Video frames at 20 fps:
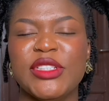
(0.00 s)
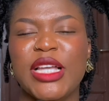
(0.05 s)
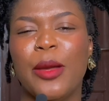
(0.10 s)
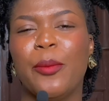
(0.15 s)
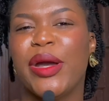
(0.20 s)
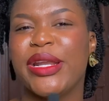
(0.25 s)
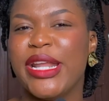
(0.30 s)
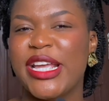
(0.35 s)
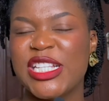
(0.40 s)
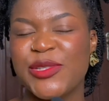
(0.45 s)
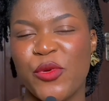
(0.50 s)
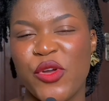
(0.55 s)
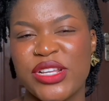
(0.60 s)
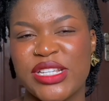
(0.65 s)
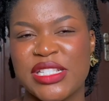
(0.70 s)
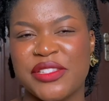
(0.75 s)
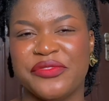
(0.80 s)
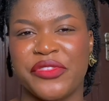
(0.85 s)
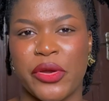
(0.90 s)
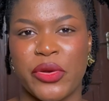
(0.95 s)
My next point
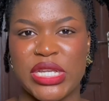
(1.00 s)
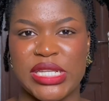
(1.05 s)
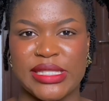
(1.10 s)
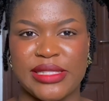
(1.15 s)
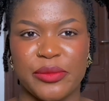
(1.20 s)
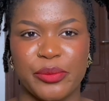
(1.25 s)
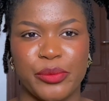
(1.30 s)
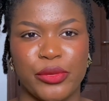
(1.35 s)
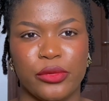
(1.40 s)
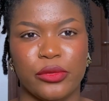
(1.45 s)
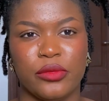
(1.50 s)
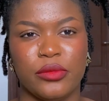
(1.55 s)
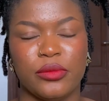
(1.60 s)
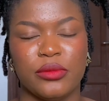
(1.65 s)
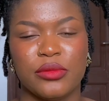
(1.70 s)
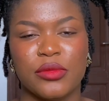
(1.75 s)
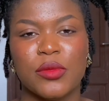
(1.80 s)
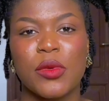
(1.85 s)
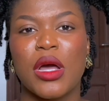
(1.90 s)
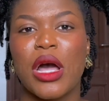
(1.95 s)
is very simple.
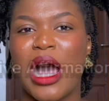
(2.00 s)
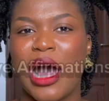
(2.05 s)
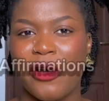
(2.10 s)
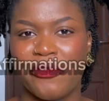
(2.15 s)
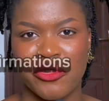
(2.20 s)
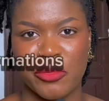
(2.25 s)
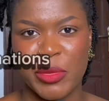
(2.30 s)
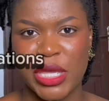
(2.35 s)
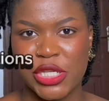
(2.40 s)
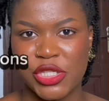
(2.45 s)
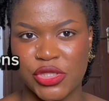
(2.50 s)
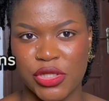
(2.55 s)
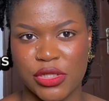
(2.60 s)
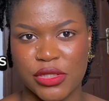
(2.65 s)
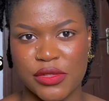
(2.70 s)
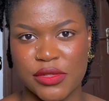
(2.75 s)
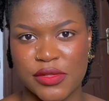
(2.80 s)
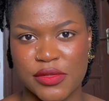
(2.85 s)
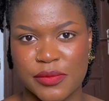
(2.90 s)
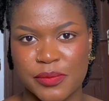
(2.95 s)

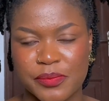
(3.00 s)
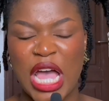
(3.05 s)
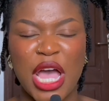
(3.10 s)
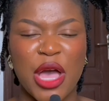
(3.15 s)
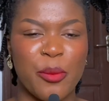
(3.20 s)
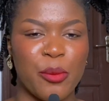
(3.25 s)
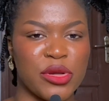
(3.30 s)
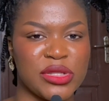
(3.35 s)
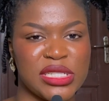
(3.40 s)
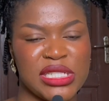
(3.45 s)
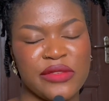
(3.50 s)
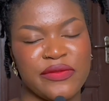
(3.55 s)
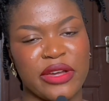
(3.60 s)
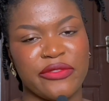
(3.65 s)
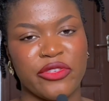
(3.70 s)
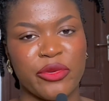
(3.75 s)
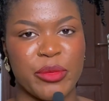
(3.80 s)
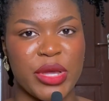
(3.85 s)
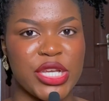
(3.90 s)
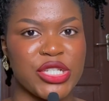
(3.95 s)
Affirmations. Positive
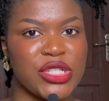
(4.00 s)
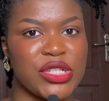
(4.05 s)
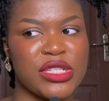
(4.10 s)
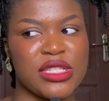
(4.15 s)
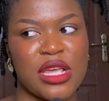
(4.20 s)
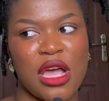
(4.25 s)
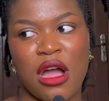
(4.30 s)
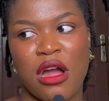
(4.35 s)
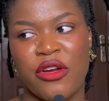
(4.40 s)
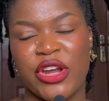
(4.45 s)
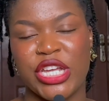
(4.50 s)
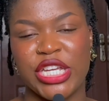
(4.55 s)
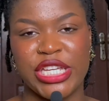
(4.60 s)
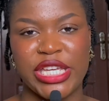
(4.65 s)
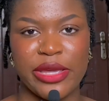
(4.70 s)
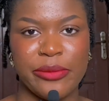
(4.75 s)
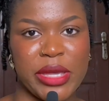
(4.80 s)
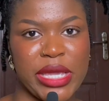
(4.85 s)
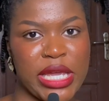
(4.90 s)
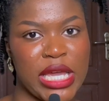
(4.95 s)
affirmations are a
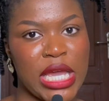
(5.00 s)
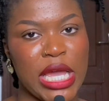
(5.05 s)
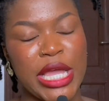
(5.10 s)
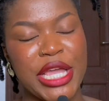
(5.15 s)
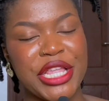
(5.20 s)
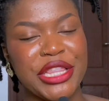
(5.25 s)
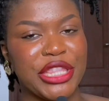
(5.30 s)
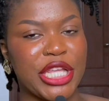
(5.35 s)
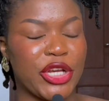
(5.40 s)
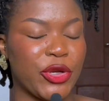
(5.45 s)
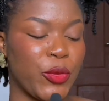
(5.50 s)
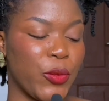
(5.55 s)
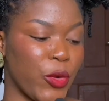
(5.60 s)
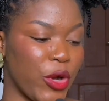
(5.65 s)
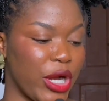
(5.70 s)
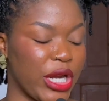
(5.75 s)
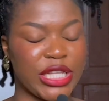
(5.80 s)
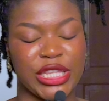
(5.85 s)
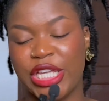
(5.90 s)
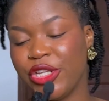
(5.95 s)
gimmick. They don't
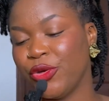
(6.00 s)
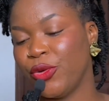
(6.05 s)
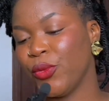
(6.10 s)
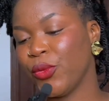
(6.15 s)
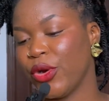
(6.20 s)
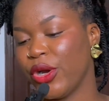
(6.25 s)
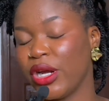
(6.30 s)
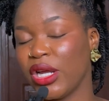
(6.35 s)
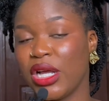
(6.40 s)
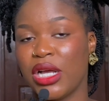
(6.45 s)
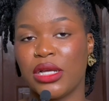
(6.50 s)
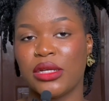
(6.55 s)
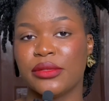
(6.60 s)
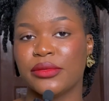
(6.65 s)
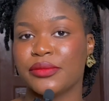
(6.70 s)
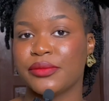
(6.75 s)
work.